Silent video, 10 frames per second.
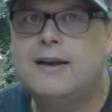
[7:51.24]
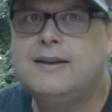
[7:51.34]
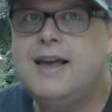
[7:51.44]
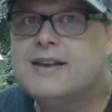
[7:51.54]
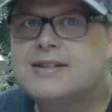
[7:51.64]

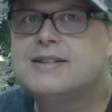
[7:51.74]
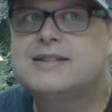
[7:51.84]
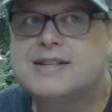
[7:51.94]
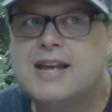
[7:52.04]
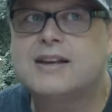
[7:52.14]
yes, it
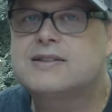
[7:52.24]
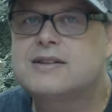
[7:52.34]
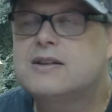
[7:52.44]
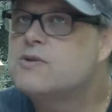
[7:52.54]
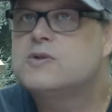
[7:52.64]
stinks.
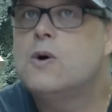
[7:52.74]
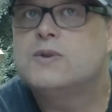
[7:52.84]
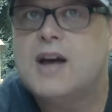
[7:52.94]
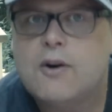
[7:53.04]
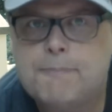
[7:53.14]
There's no
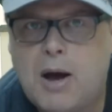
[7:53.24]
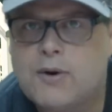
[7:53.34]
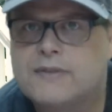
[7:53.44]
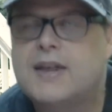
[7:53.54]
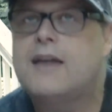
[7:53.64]
doubt about it